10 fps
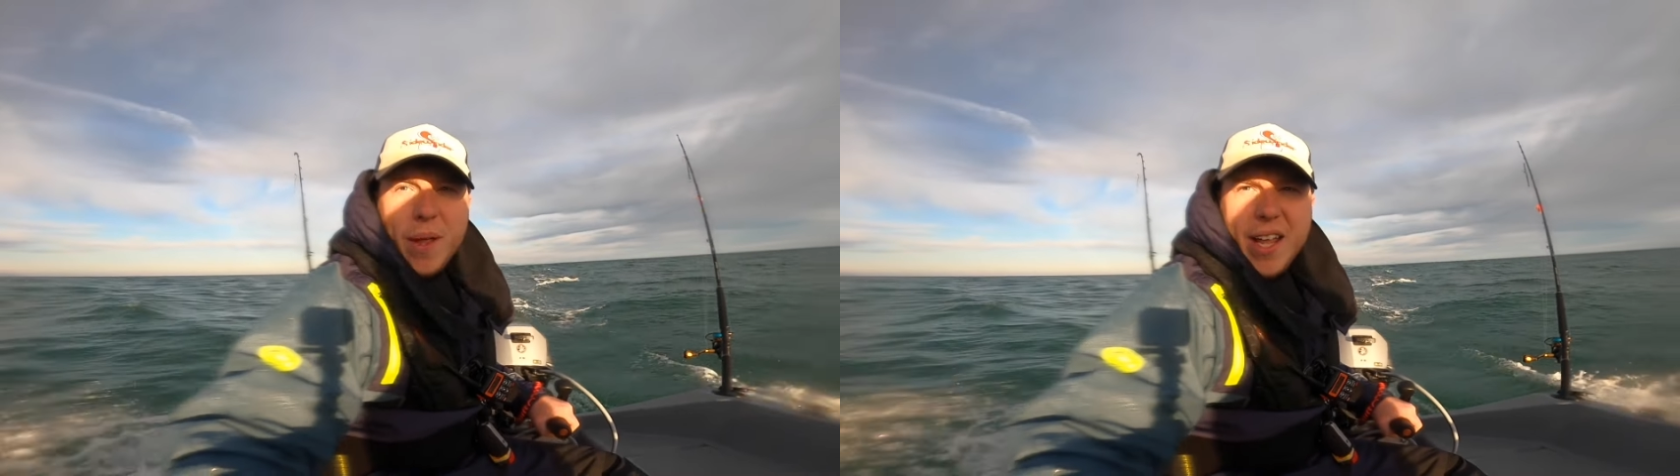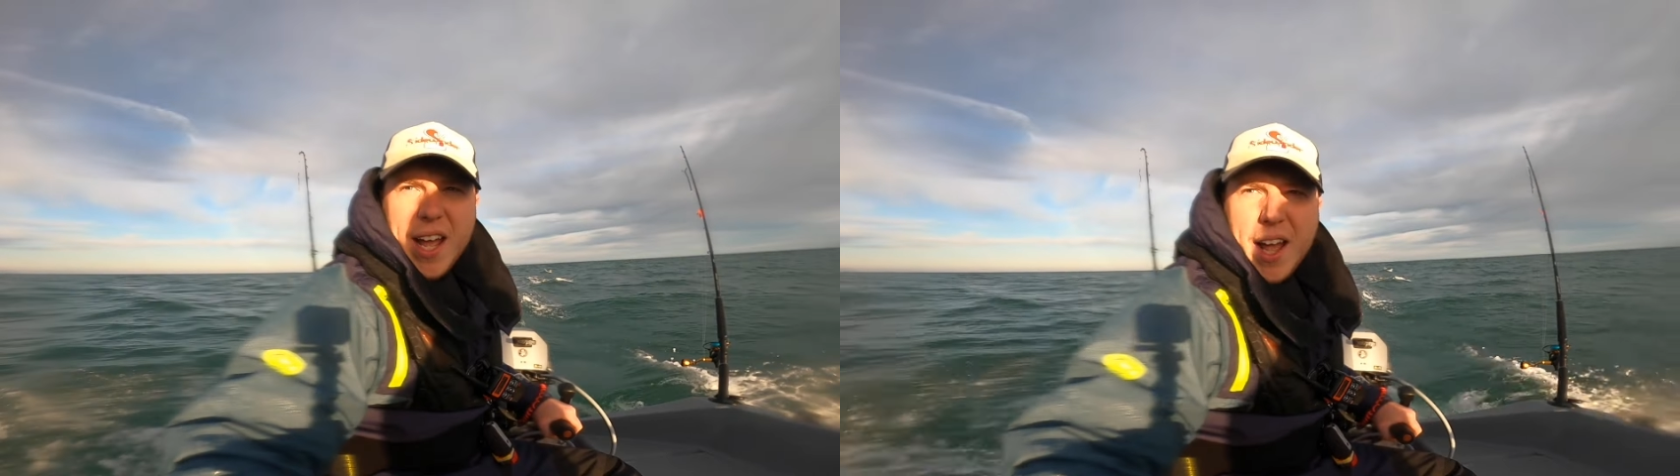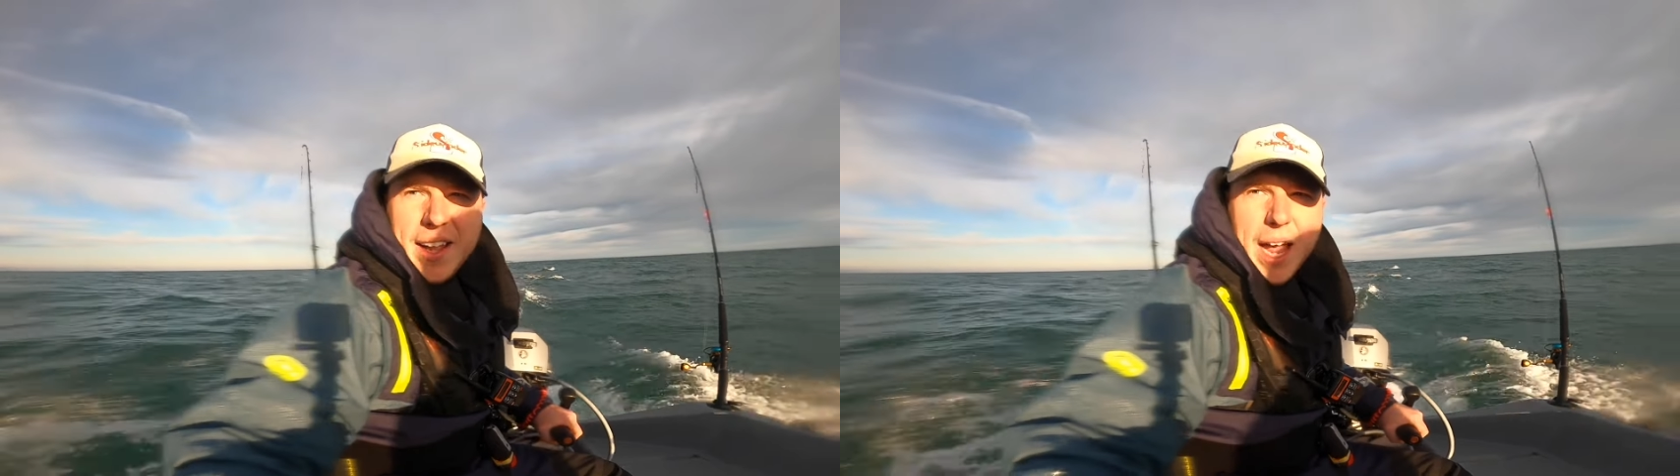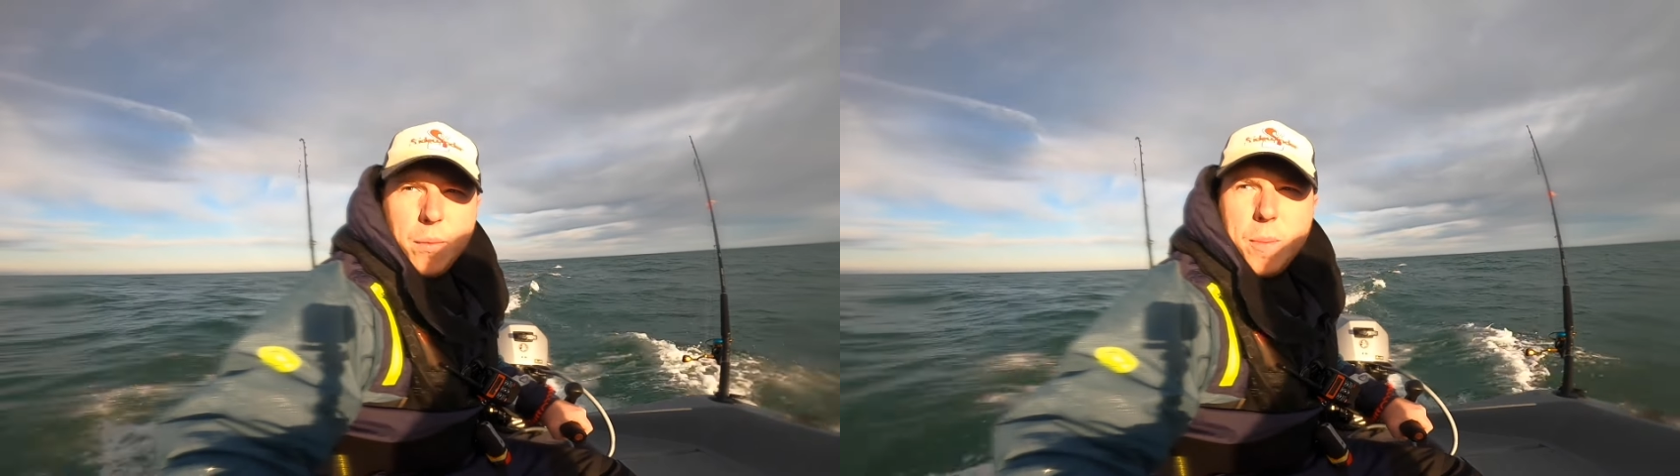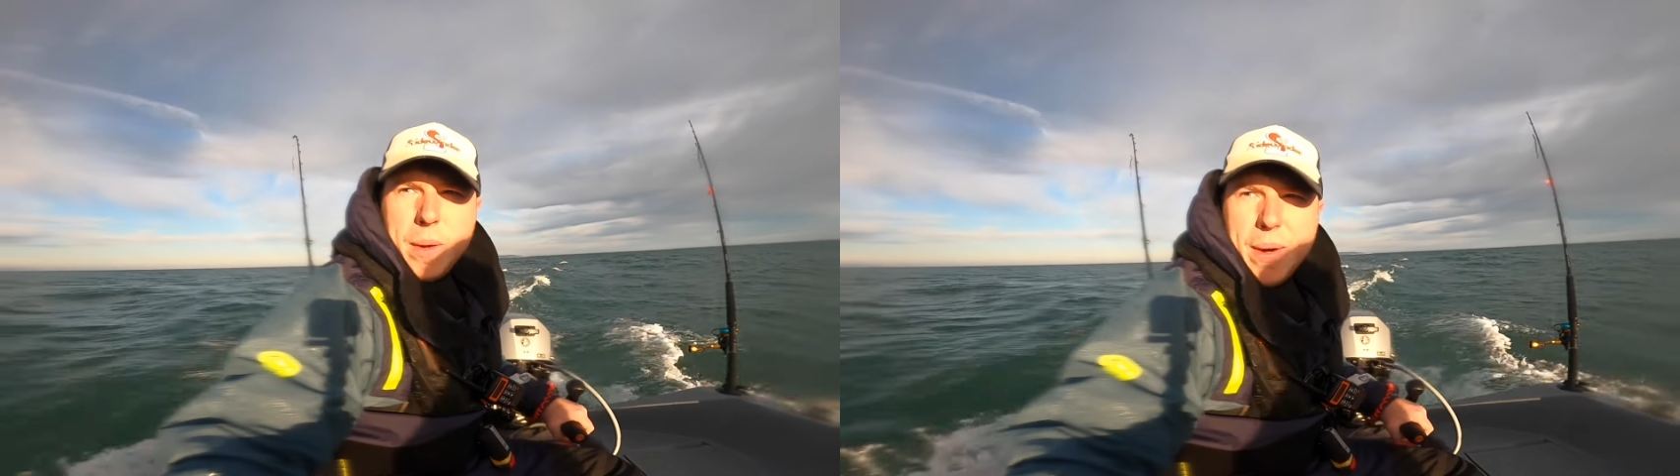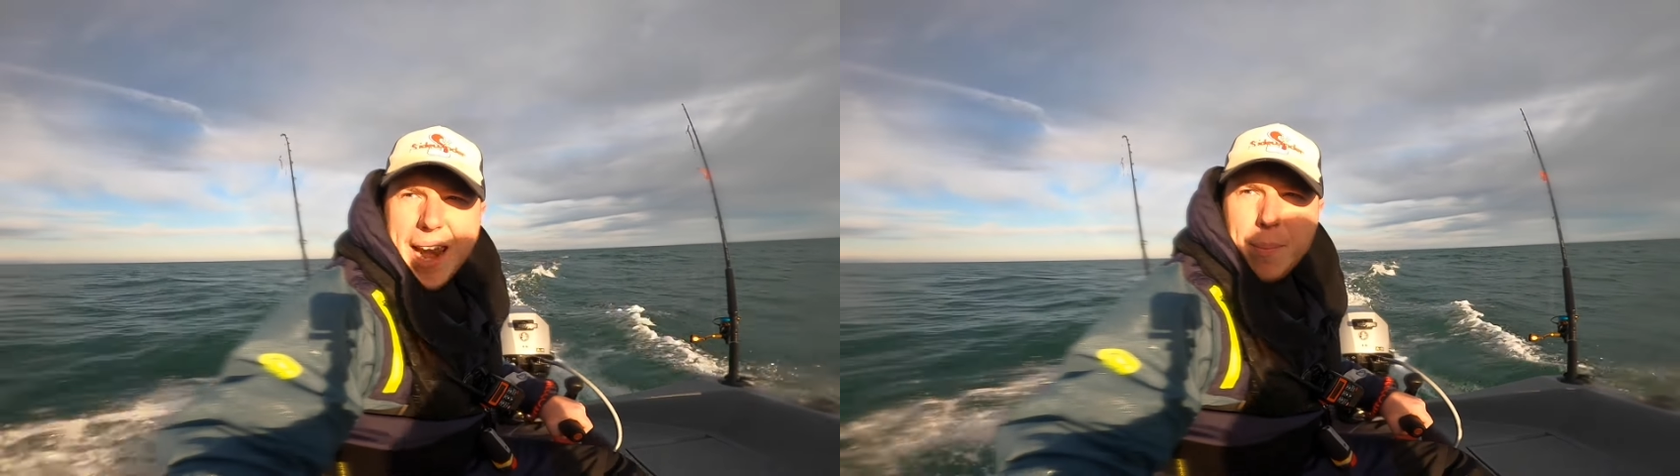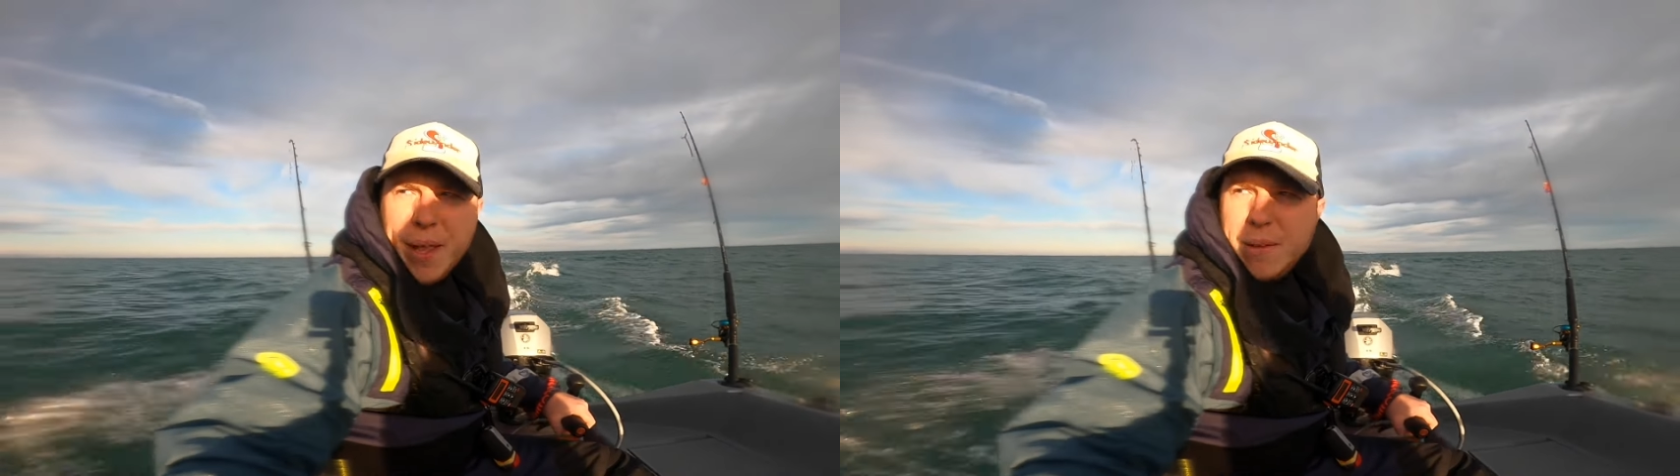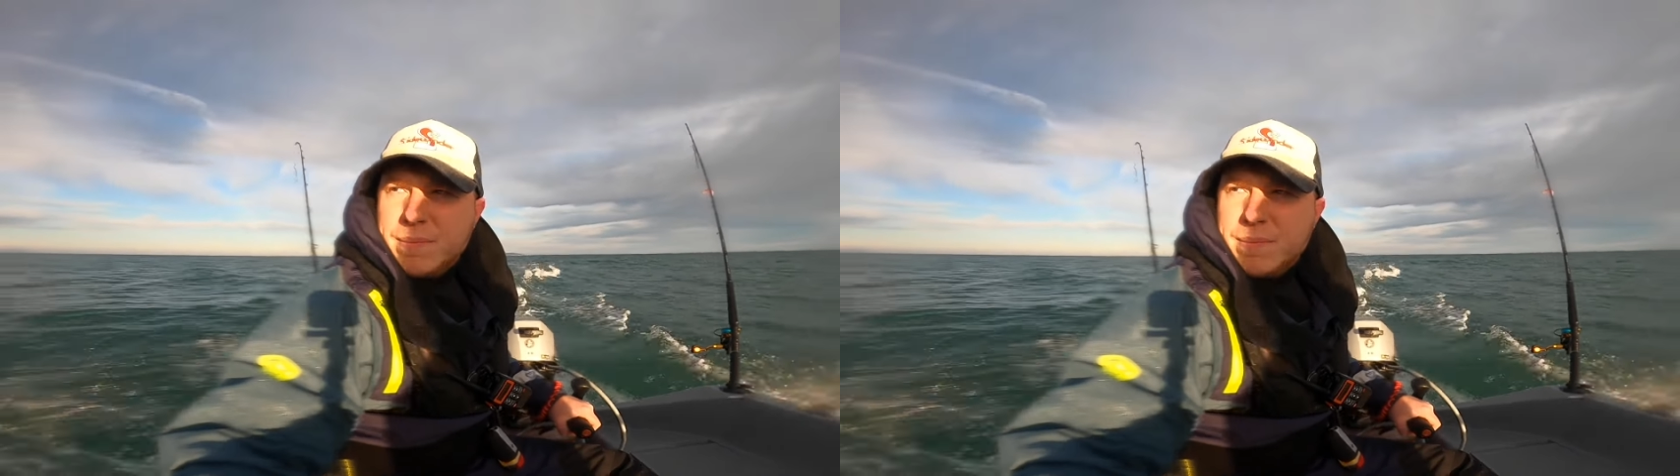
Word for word: be we'll be well happy.